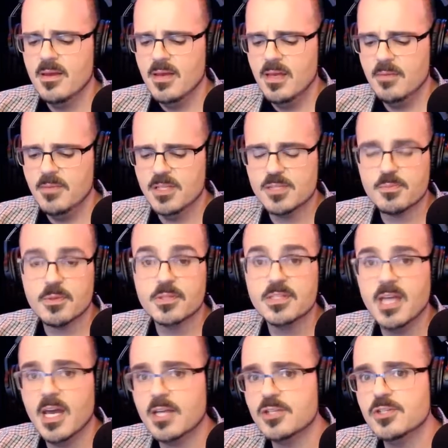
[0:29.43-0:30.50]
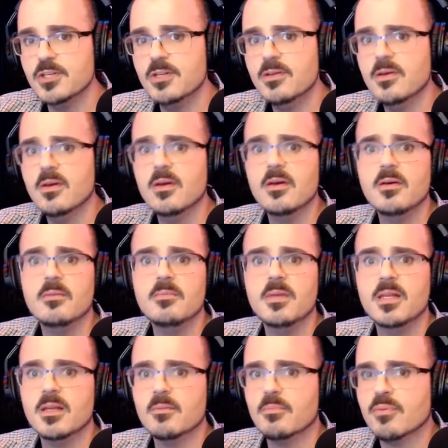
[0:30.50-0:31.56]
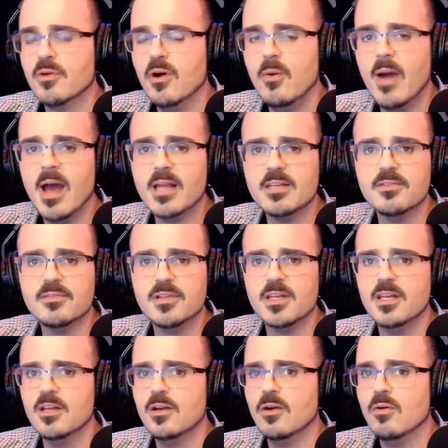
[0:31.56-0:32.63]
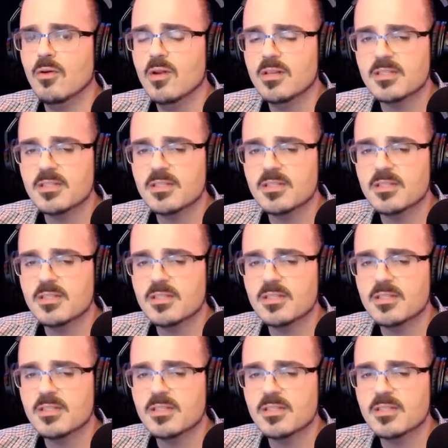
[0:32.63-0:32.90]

It means protection, meaning proactively, you know,